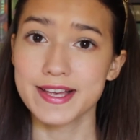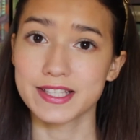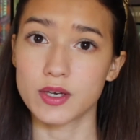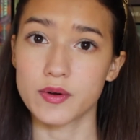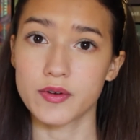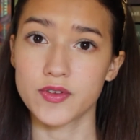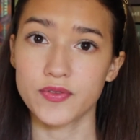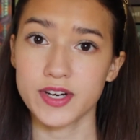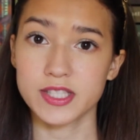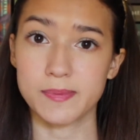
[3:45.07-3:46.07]
so it was
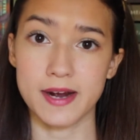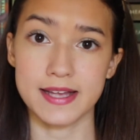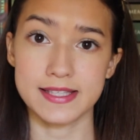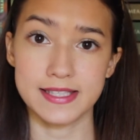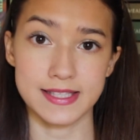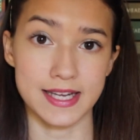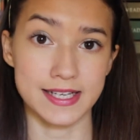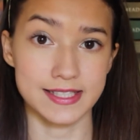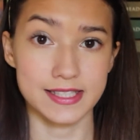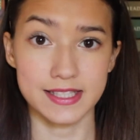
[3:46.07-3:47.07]
very surprising that
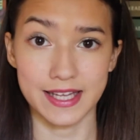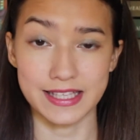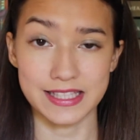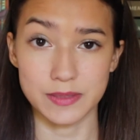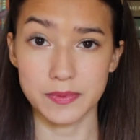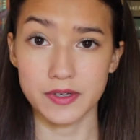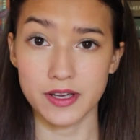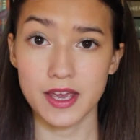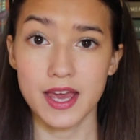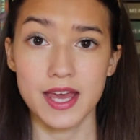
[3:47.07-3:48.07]
I didn't like this book.